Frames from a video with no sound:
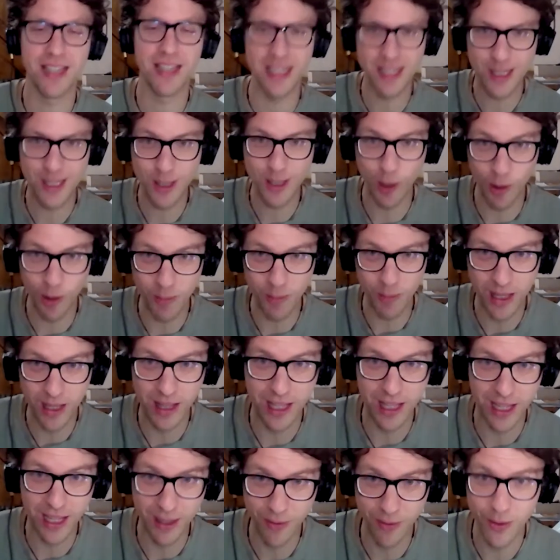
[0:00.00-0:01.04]
he's told me
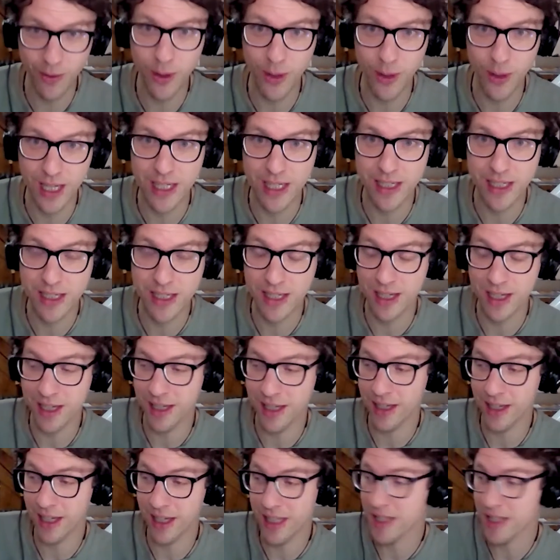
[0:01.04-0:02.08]
that if you
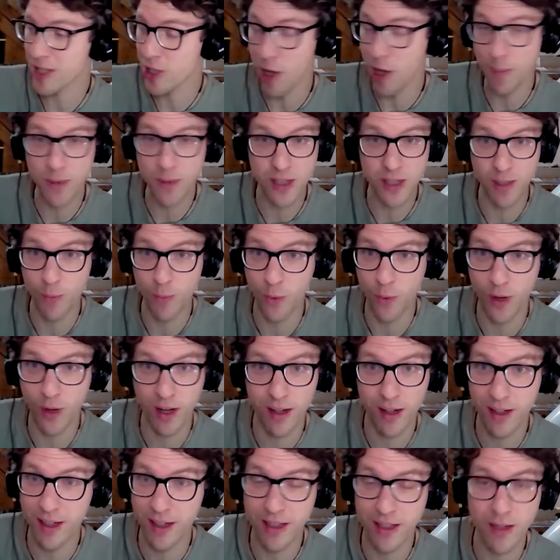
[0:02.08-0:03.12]
get stopped somewhere
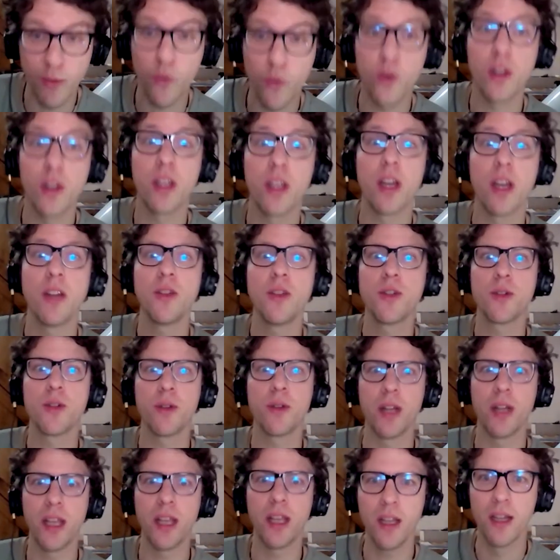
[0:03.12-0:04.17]
in a different
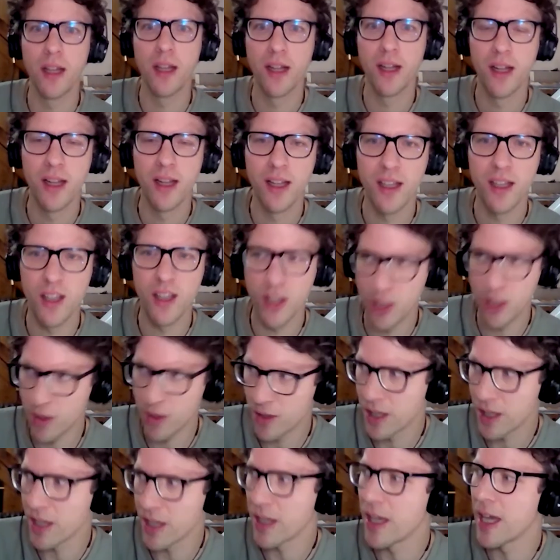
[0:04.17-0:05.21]
country, you
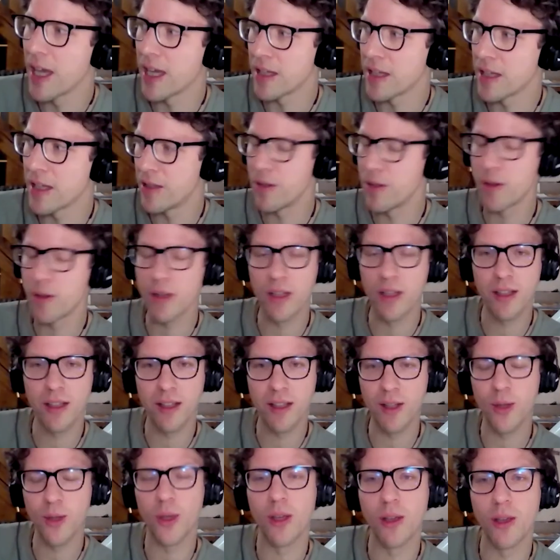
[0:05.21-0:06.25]
can go
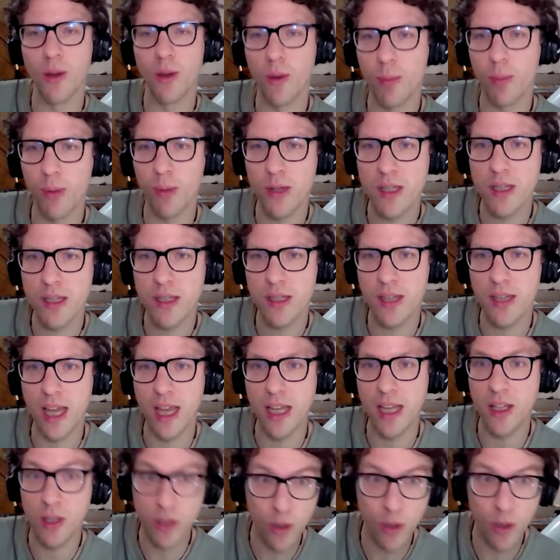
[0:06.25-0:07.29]
to prison.
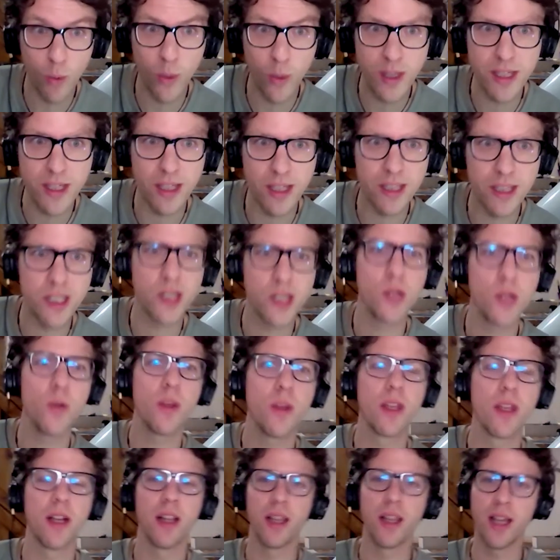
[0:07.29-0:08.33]
And you know what they'll do?
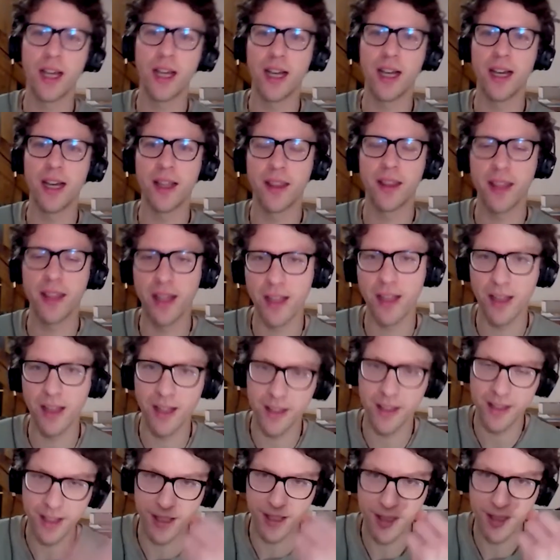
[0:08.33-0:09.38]

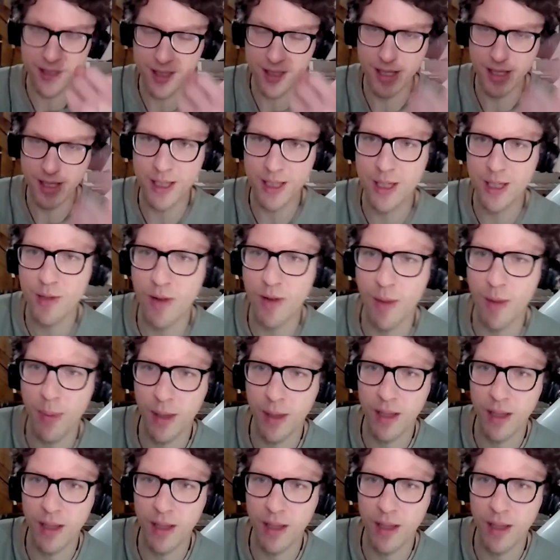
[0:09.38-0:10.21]
They'll strap a